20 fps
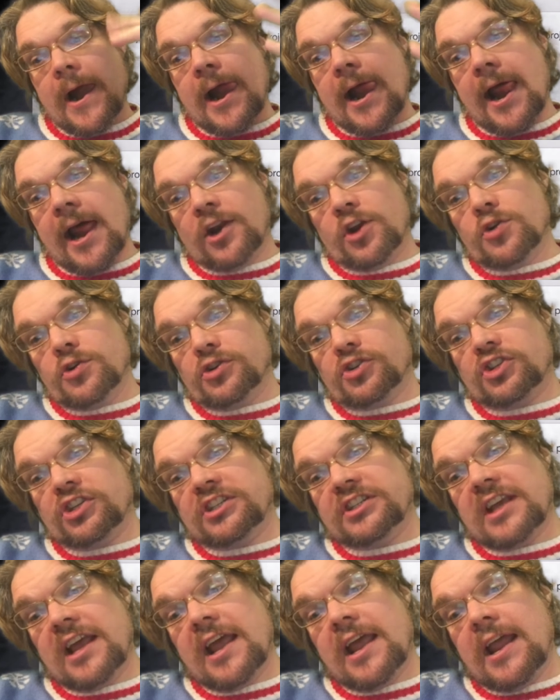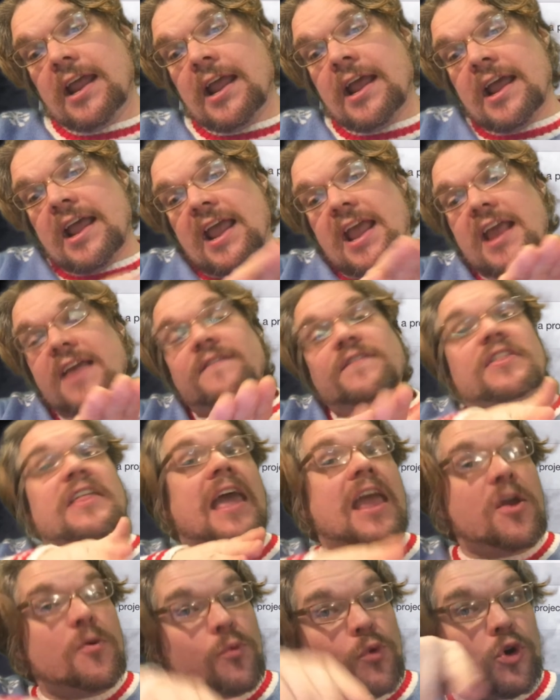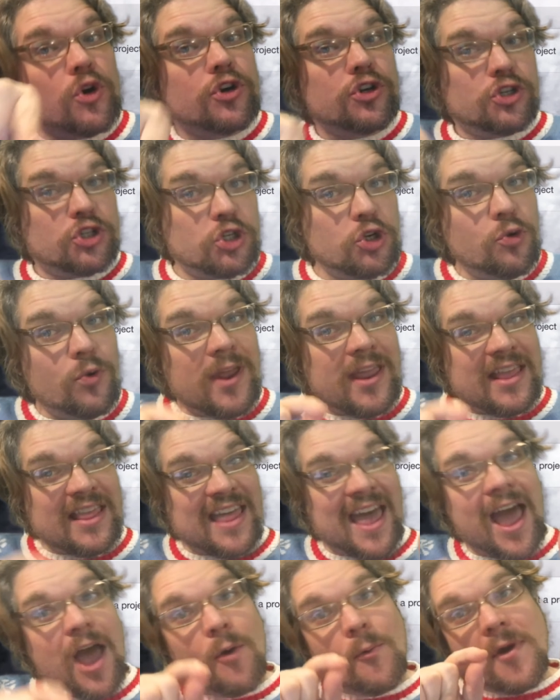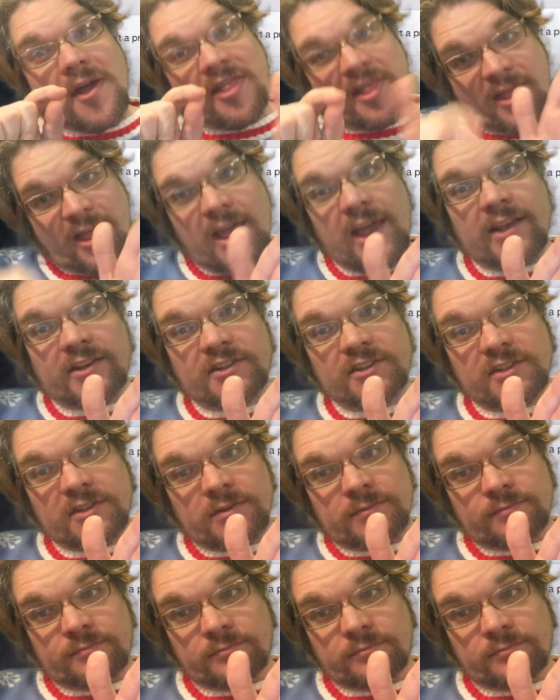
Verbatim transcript: and who's to say if they weren't doing that with this,